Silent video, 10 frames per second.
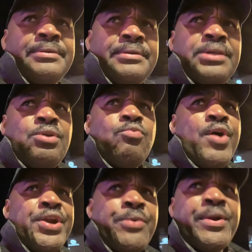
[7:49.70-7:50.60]
And you
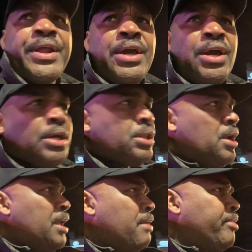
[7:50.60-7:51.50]
wondering,
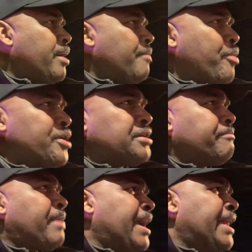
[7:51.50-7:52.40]
preacher
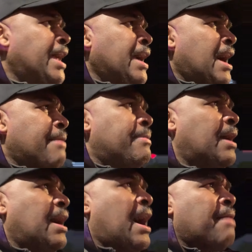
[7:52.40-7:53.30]
man, I'm
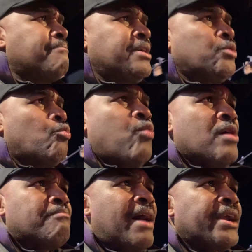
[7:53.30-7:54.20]
I'm being
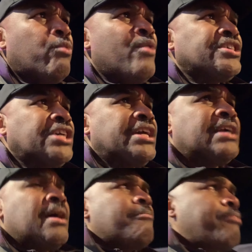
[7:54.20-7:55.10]
whipped by the witches.
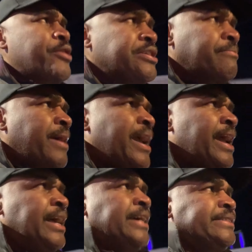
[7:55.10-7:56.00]
Preacher
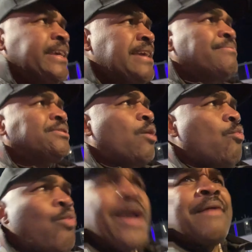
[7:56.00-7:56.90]
man, demons are
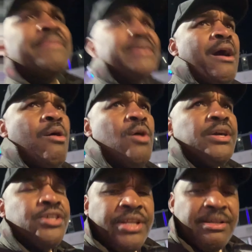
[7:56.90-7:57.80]
wearing me out.
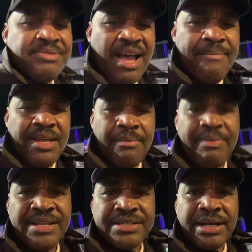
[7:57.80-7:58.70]
You need to stop being
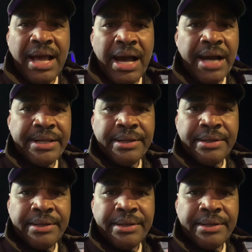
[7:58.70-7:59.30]
obedient to God.